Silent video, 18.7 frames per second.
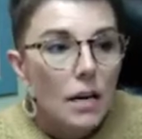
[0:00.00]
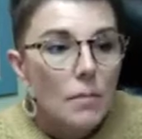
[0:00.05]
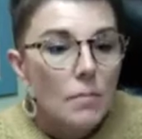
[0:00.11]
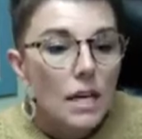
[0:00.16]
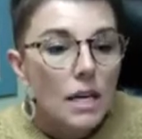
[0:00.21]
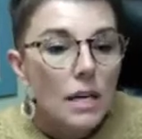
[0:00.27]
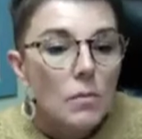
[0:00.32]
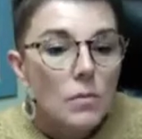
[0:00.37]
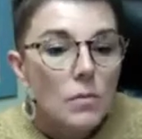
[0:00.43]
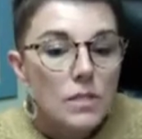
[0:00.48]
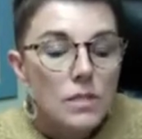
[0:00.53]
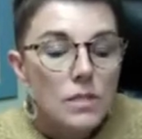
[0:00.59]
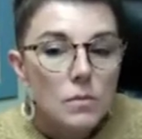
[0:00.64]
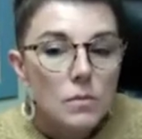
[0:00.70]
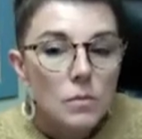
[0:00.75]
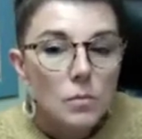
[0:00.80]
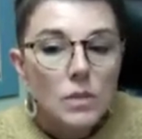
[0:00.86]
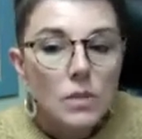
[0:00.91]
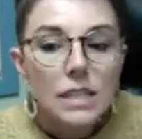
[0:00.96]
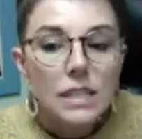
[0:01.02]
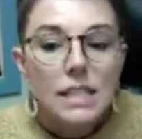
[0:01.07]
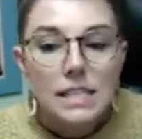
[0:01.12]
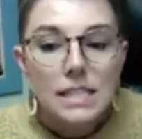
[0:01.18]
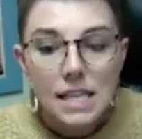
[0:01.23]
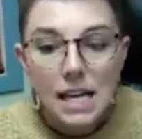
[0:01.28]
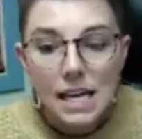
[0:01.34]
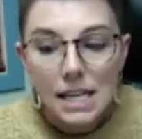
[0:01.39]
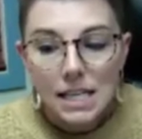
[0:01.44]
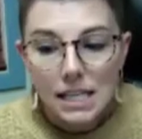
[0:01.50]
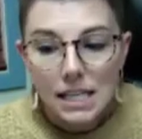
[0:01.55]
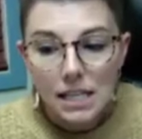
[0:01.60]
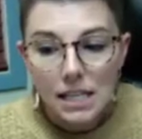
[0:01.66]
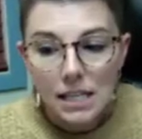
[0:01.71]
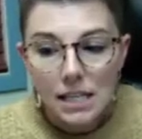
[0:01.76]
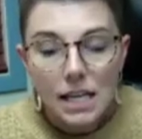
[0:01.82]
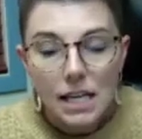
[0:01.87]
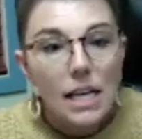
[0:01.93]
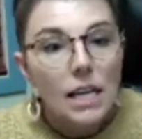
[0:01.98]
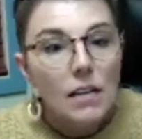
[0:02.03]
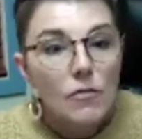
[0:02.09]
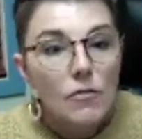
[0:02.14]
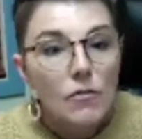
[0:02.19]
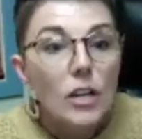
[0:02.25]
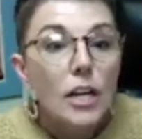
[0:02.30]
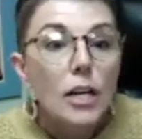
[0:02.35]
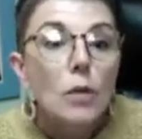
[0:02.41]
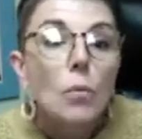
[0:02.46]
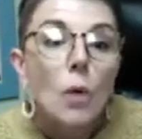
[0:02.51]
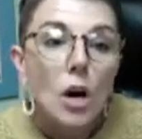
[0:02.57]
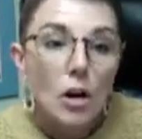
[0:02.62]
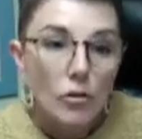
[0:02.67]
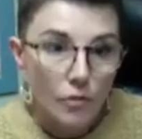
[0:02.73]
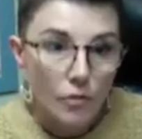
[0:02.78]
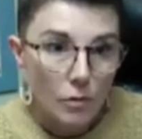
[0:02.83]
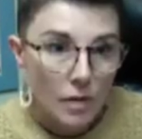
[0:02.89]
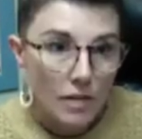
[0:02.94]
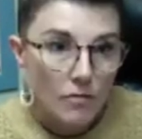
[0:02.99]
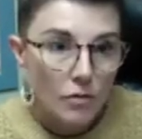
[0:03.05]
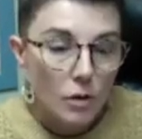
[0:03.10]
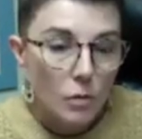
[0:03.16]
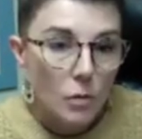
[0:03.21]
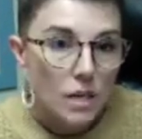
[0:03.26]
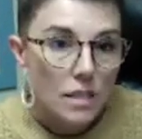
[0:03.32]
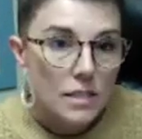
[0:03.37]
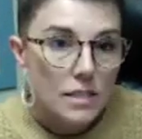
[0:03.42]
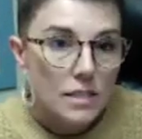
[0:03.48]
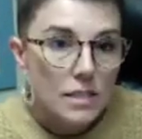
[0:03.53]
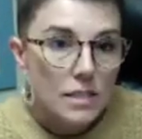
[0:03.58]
it was really taken in very well from everyone.